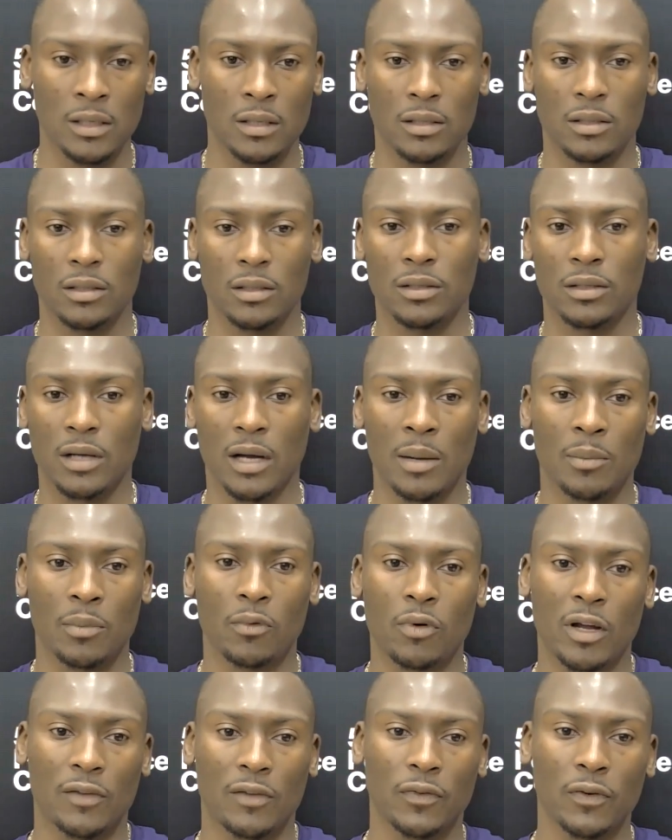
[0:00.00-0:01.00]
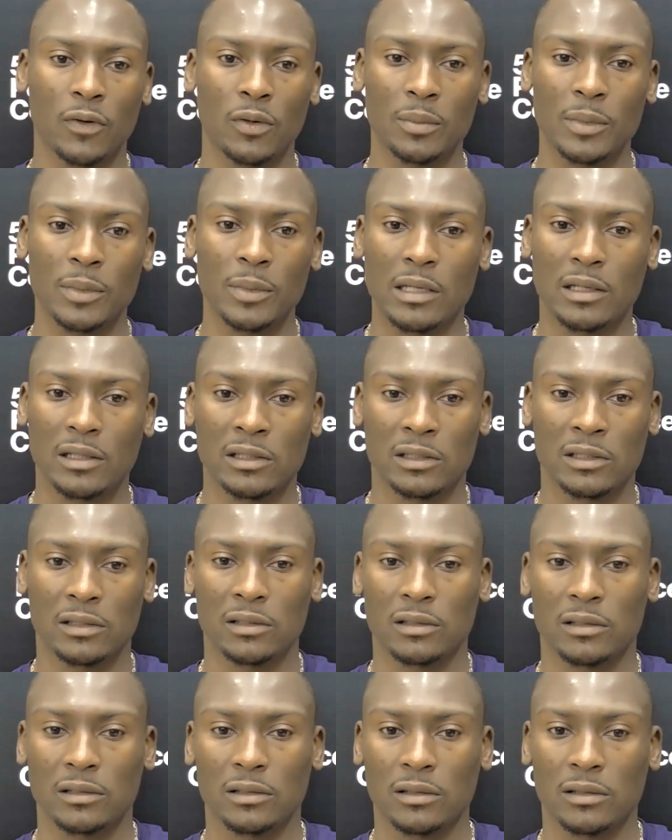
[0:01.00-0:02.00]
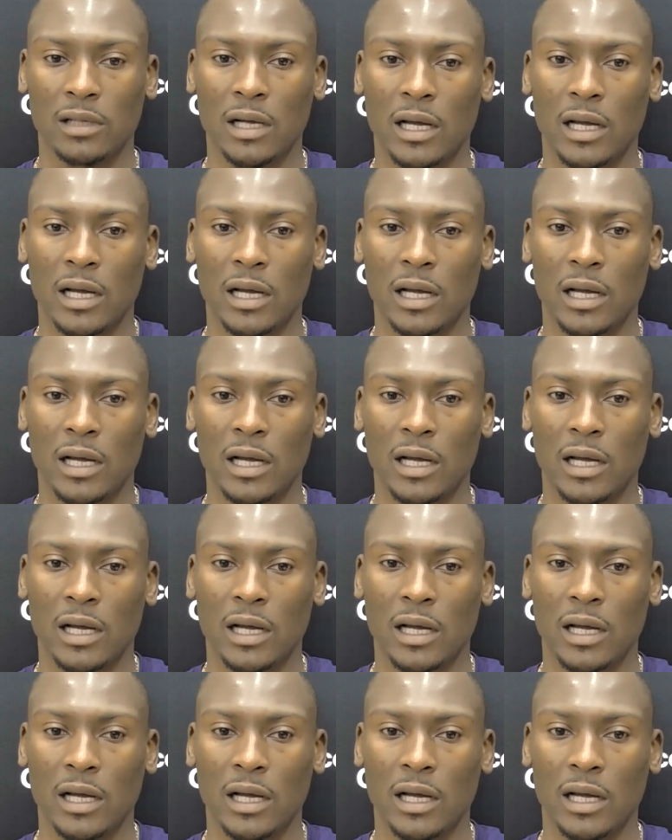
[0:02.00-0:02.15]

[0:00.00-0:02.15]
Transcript: you know, I'm grateful because, you know,